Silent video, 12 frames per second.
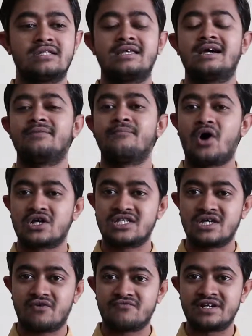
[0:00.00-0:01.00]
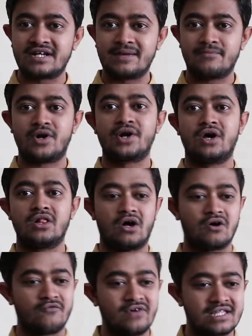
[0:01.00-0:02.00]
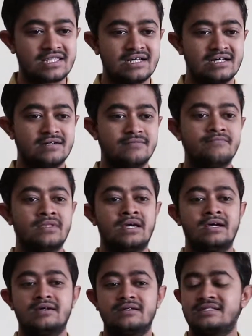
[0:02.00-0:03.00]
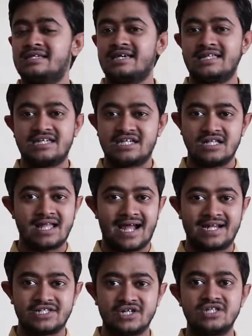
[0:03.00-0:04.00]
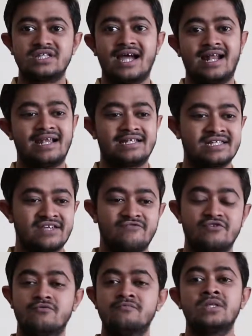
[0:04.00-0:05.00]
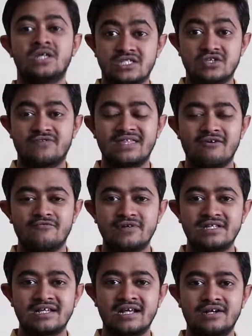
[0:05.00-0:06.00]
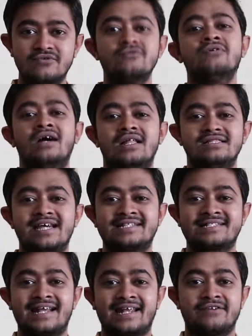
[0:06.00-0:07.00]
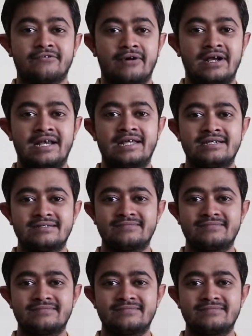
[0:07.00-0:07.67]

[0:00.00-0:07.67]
the unboxing of the tripod along with the initial hands-on and its review. So without further ado, let's get into it.